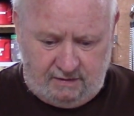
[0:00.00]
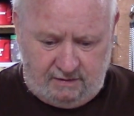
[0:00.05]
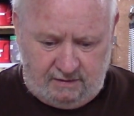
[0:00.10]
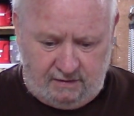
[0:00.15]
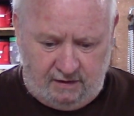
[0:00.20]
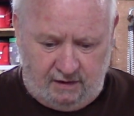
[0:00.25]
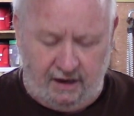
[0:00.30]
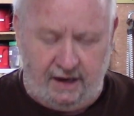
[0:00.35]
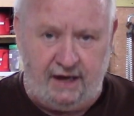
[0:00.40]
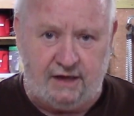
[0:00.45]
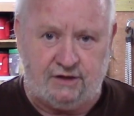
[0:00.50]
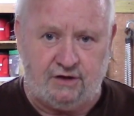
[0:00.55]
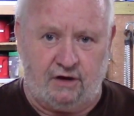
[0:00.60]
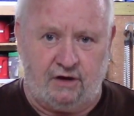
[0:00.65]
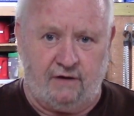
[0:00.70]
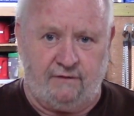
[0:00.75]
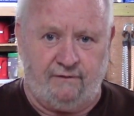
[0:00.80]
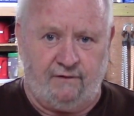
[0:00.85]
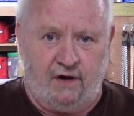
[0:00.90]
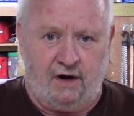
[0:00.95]
legs on
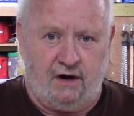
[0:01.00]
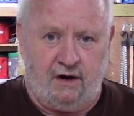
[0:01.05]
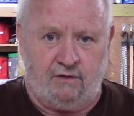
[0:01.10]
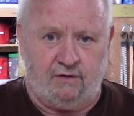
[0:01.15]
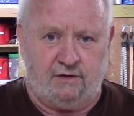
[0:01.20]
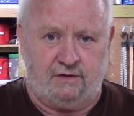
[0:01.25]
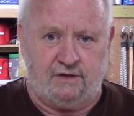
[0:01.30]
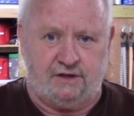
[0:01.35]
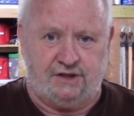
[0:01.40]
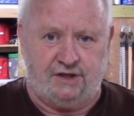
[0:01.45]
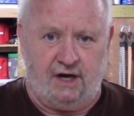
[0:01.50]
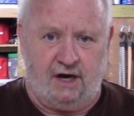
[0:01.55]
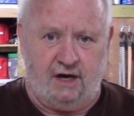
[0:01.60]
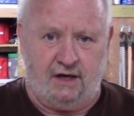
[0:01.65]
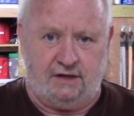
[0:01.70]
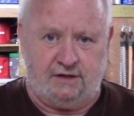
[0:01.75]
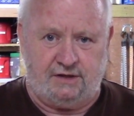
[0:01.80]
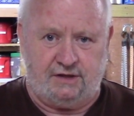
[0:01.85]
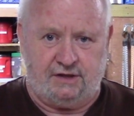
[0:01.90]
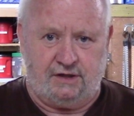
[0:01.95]
it flare out at the
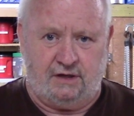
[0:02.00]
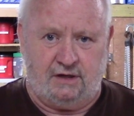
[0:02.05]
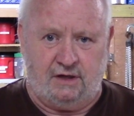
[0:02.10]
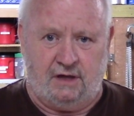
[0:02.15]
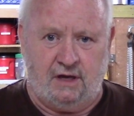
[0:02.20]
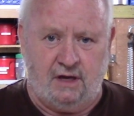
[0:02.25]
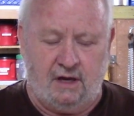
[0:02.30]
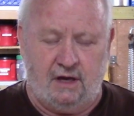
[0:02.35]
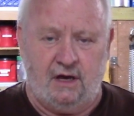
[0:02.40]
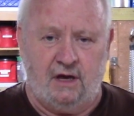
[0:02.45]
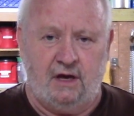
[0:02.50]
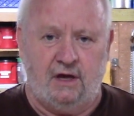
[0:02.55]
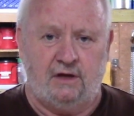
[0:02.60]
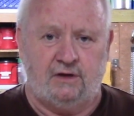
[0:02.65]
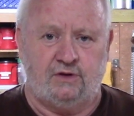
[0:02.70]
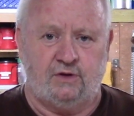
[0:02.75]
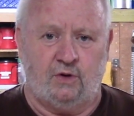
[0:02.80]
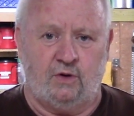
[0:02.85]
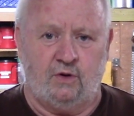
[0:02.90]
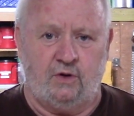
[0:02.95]
sides,
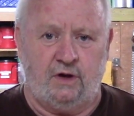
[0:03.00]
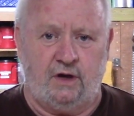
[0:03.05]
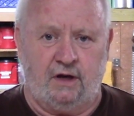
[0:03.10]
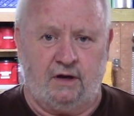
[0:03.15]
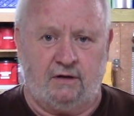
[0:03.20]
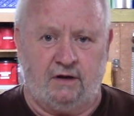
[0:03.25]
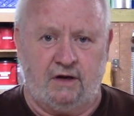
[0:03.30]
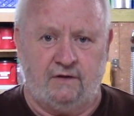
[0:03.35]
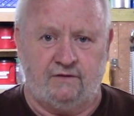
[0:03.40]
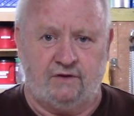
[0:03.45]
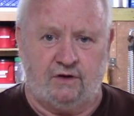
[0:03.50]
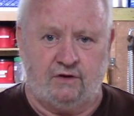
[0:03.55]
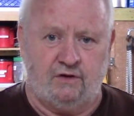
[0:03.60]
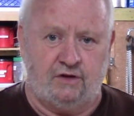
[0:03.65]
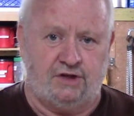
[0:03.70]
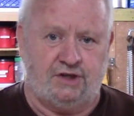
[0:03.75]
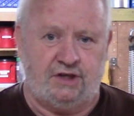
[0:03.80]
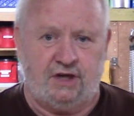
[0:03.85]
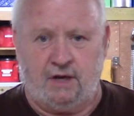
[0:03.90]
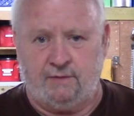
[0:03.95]
so it gives a good,
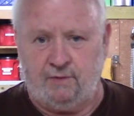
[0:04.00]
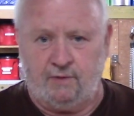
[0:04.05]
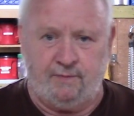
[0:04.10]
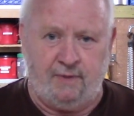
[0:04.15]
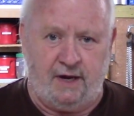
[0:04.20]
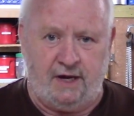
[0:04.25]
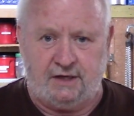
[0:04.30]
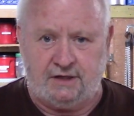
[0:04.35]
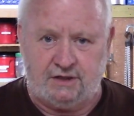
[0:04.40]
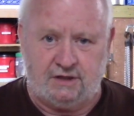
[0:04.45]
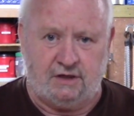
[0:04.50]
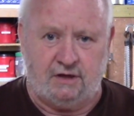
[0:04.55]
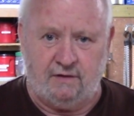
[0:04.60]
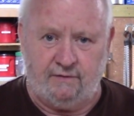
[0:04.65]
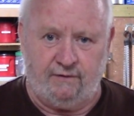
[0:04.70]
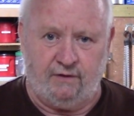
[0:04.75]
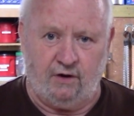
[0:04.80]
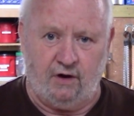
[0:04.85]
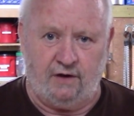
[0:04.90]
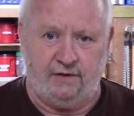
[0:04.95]
stable base
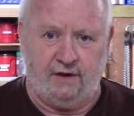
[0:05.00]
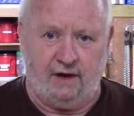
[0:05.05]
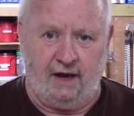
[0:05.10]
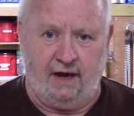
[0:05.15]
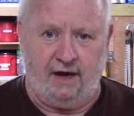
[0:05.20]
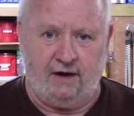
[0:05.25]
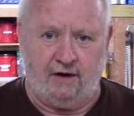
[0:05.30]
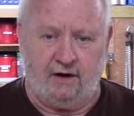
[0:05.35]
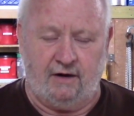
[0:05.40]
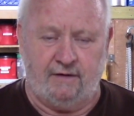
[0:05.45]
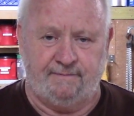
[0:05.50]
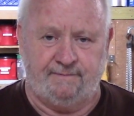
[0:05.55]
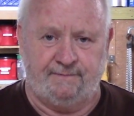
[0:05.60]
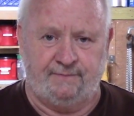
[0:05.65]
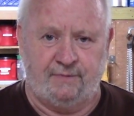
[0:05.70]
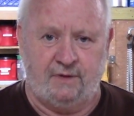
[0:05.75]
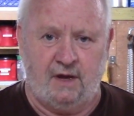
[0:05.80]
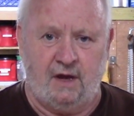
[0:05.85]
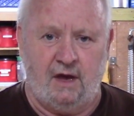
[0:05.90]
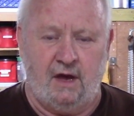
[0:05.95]
for on the ladder.
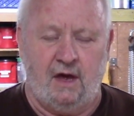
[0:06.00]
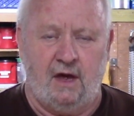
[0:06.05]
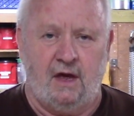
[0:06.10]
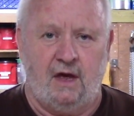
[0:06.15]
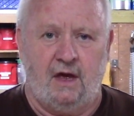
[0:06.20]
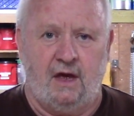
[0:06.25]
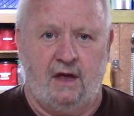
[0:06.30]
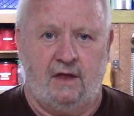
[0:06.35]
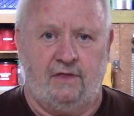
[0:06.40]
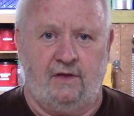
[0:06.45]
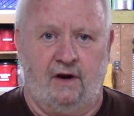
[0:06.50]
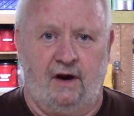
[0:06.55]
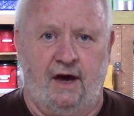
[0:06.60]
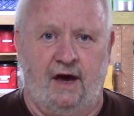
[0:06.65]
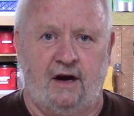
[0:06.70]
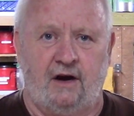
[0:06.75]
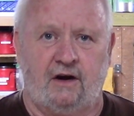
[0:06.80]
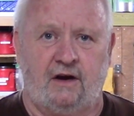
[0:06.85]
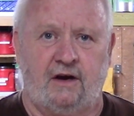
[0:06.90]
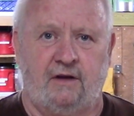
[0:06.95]
The
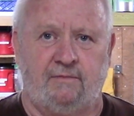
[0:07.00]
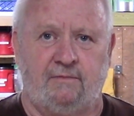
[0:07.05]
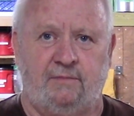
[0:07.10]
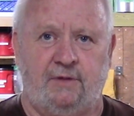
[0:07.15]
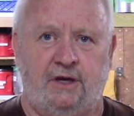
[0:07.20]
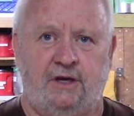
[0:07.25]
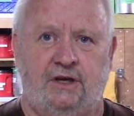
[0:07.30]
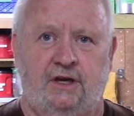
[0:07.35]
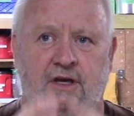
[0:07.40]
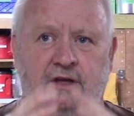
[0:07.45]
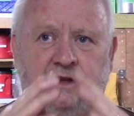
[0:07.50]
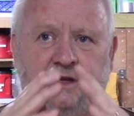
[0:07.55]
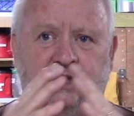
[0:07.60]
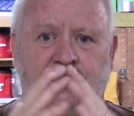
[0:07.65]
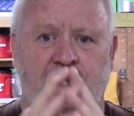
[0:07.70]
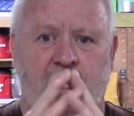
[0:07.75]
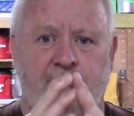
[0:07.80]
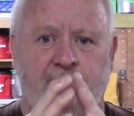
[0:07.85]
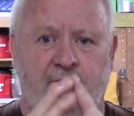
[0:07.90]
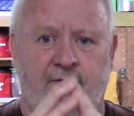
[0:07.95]
ladder can be in the
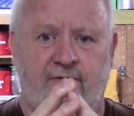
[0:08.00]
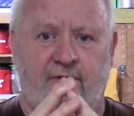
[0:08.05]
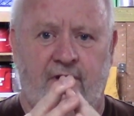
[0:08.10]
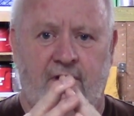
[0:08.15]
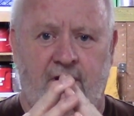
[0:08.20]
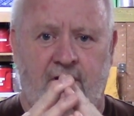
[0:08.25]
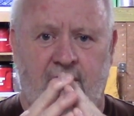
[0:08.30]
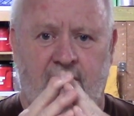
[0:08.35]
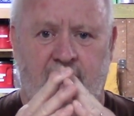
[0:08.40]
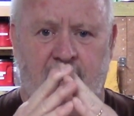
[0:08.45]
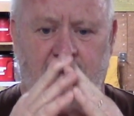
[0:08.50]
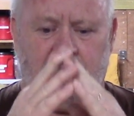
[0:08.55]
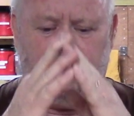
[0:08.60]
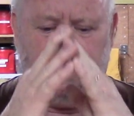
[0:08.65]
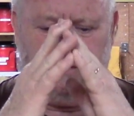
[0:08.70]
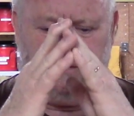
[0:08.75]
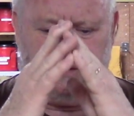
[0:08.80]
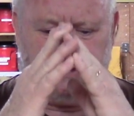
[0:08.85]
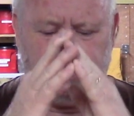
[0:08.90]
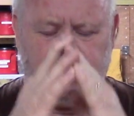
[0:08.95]
shape of
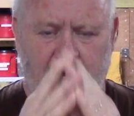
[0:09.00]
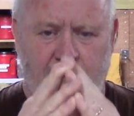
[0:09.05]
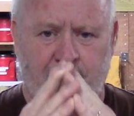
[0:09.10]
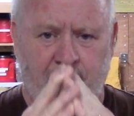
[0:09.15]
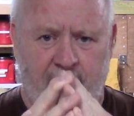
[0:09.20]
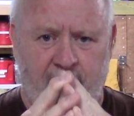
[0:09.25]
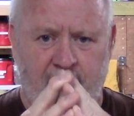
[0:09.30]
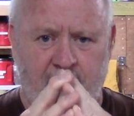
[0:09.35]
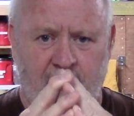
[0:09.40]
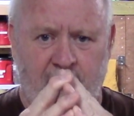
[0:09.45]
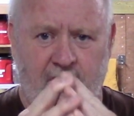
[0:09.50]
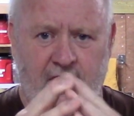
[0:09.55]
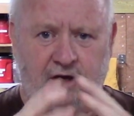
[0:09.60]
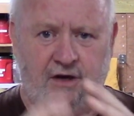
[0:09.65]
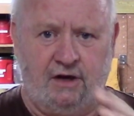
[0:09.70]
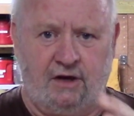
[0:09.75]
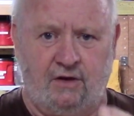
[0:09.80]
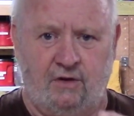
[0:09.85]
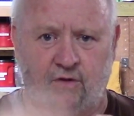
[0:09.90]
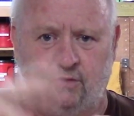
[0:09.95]
a step ladder, and
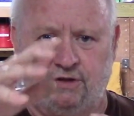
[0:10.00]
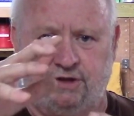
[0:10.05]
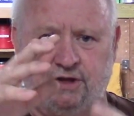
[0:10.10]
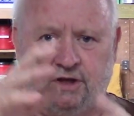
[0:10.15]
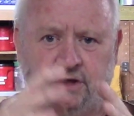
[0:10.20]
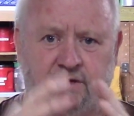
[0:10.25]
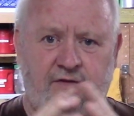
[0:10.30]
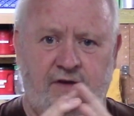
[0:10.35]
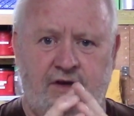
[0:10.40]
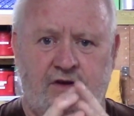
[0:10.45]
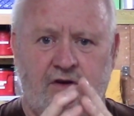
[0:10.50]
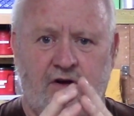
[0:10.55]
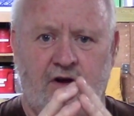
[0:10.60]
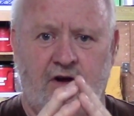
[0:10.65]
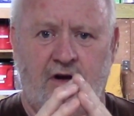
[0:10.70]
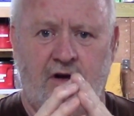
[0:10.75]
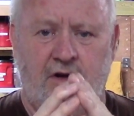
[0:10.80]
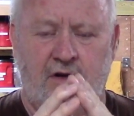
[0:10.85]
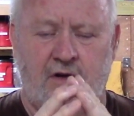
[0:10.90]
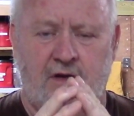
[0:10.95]
you can go 6 feet
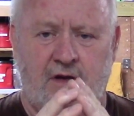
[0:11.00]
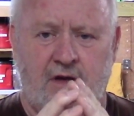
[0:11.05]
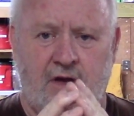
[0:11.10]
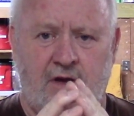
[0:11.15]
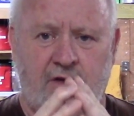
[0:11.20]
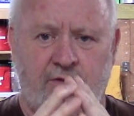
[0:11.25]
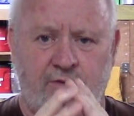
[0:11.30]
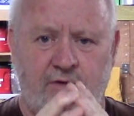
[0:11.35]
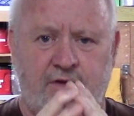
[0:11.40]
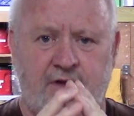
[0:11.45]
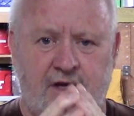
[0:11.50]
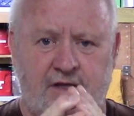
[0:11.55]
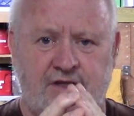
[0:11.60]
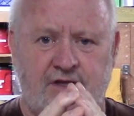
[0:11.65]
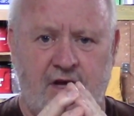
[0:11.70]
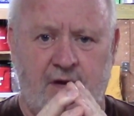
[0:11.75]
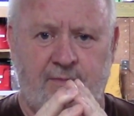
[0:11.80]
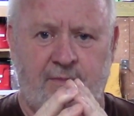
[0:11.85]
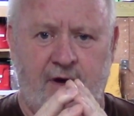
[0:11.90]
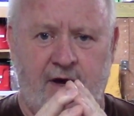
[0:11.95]
tall with that
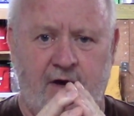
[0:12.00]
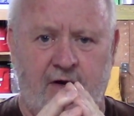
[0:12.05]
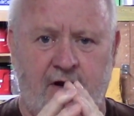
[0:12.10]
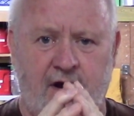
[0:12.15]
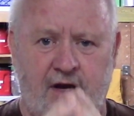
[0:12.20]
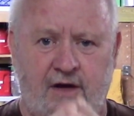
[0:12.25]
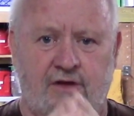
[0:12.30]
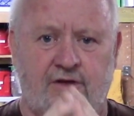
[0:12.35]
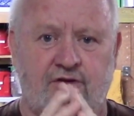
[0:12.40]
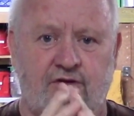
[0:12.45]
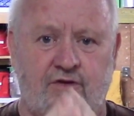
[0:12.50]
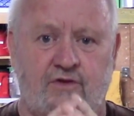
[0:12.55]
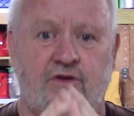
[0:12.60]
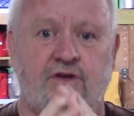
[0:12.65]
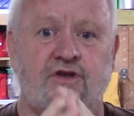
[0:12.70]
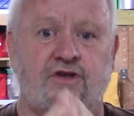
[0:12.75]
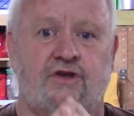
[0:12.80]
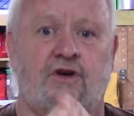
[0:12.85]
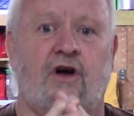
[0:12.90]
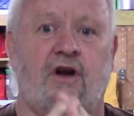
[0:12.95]
step ladder, and it's good
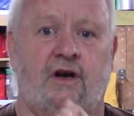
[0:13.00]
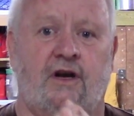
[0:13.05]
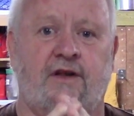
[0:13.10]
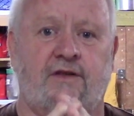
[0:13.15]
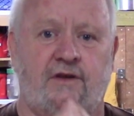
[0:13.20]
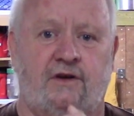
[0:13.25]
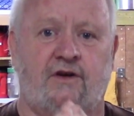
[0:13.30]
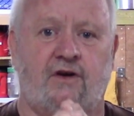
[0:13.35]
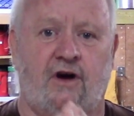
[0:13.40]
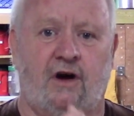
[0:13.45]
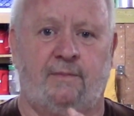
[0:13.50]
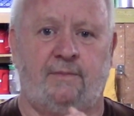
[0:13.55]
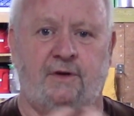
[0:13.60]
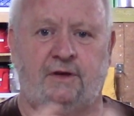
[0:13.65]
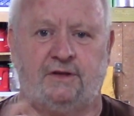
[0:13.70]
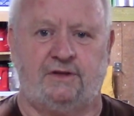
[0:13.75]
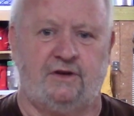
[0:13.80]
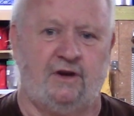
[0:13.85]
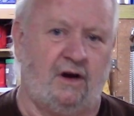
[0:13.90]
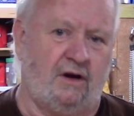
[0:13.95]
and solid at the top.
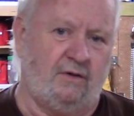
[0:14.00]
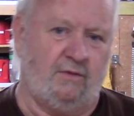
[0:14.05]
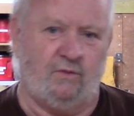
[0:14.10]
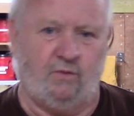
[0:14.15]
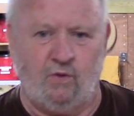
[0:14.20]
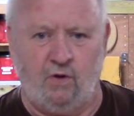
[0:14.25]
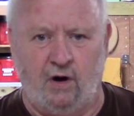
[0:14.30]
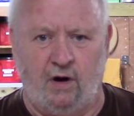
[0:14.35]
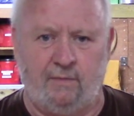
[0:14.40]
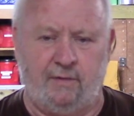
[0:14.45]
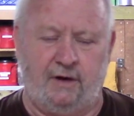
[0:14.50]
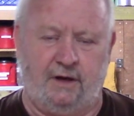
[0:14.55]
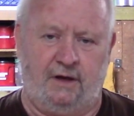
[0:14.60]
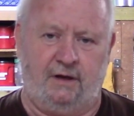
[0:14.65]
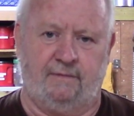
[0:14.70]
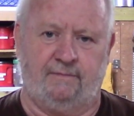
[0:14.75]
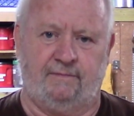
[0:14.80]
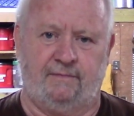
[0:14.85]
It's not wobbly.